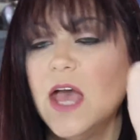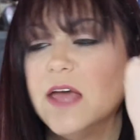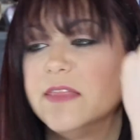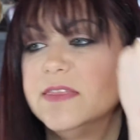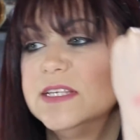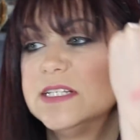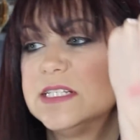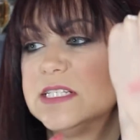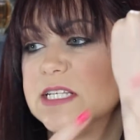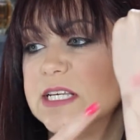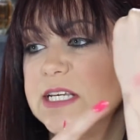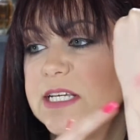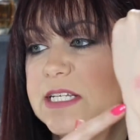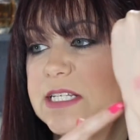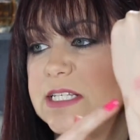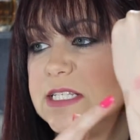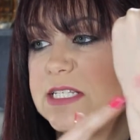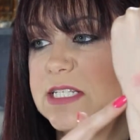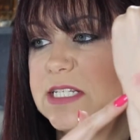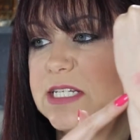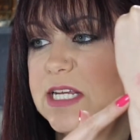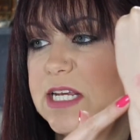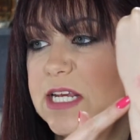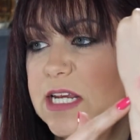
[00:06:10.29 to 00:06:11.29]
This
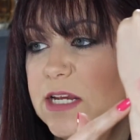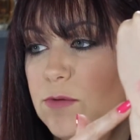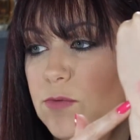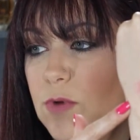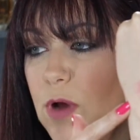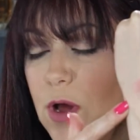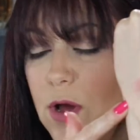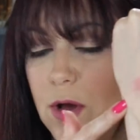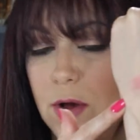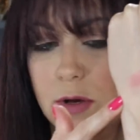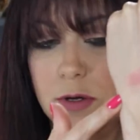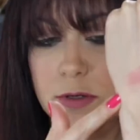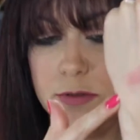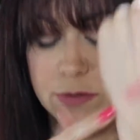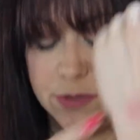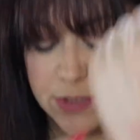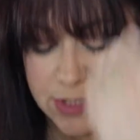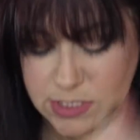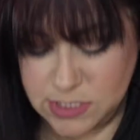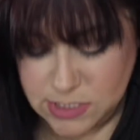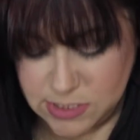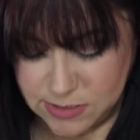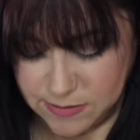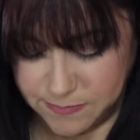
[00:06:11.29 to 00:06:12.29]
is Tea
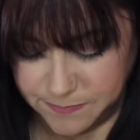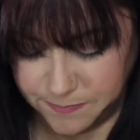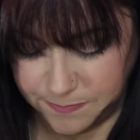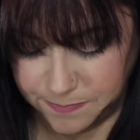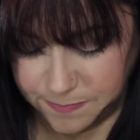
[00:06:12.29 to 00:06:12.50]
Rose,